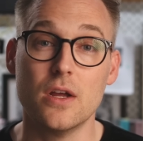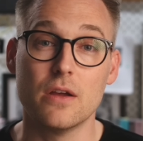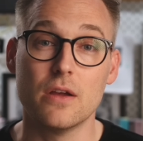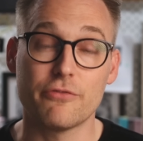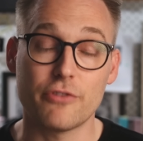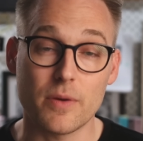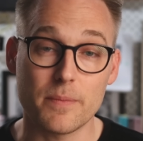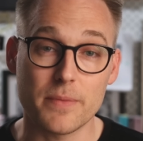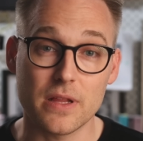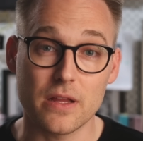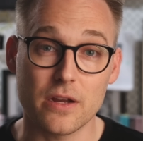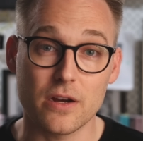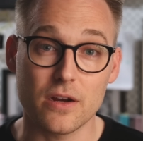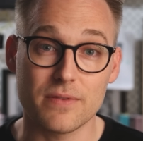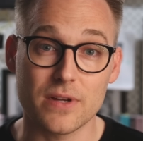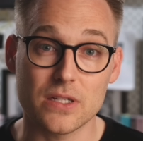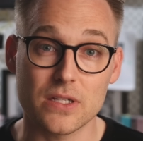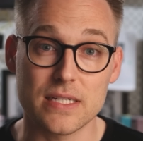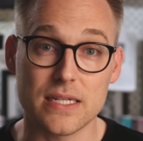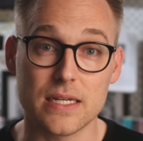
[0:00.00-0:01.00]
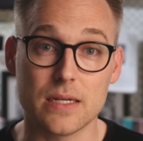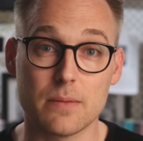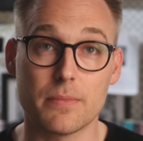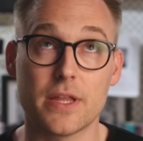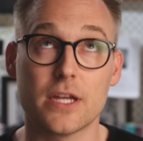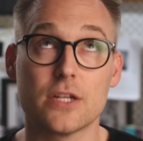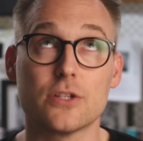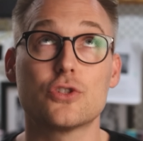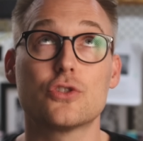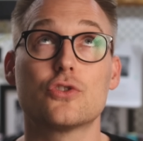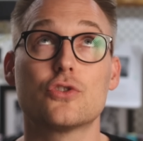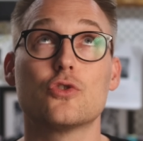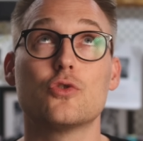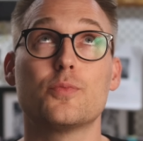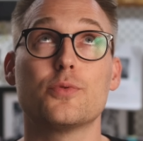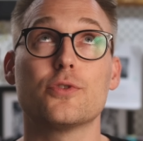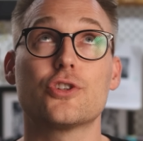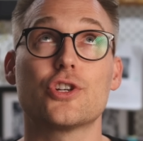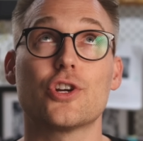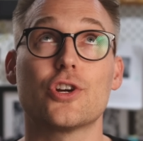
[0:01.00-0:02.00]
from the Laravel team that
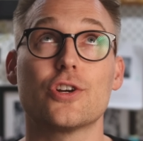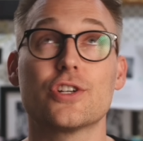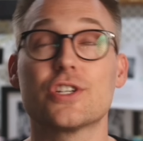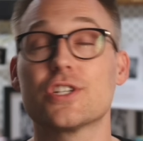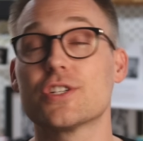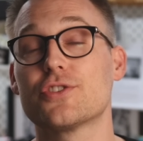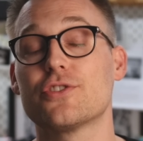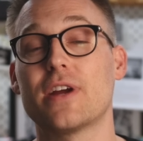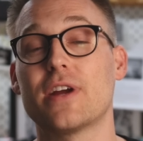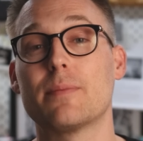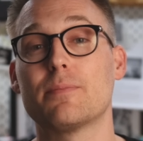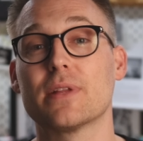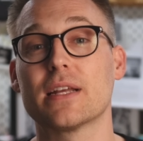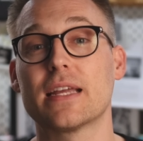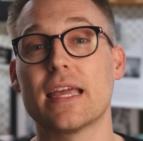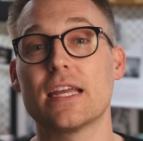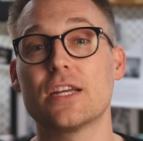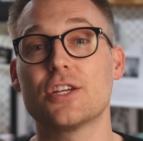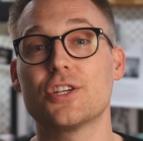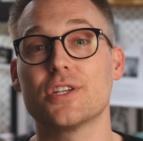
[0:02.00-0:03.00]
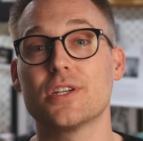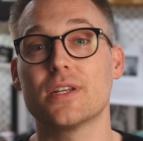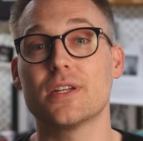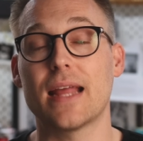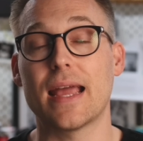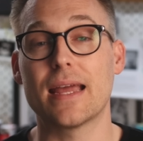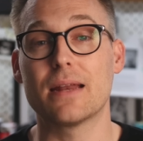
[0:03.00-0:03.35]
supercharges your application